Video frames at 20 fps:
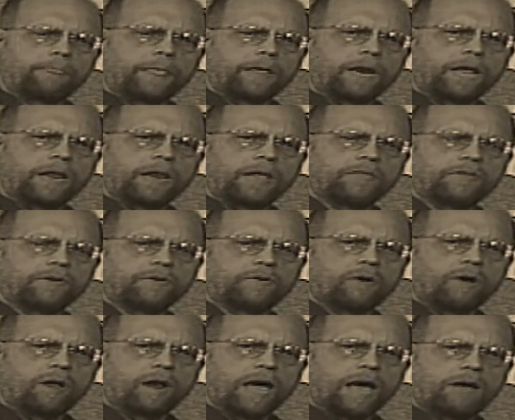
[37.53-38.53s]
And I'd have to
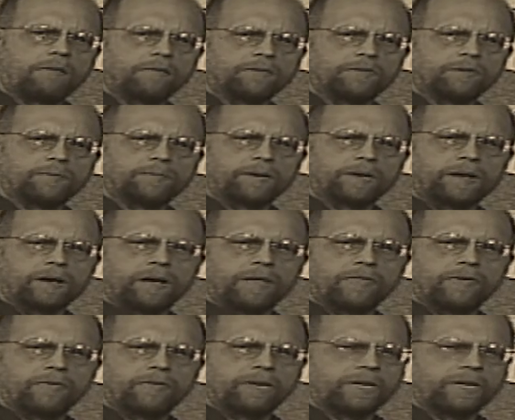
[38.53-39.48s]
crawl out and spit on the